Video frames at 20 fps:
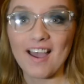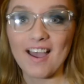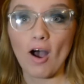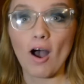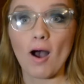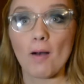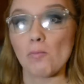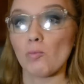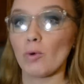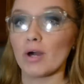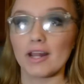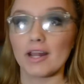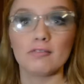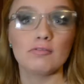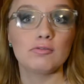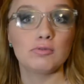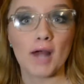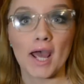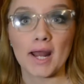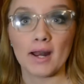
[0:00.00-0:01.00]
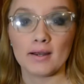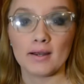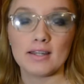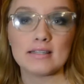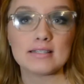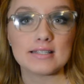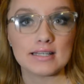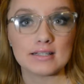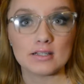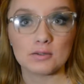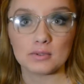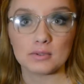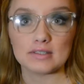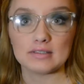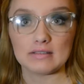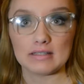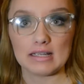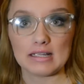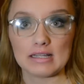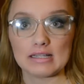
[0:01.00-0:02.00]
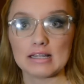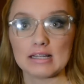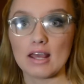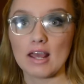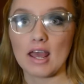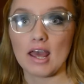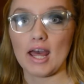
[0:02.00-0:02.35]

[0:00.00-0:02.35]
what I've read on Indian cuisine,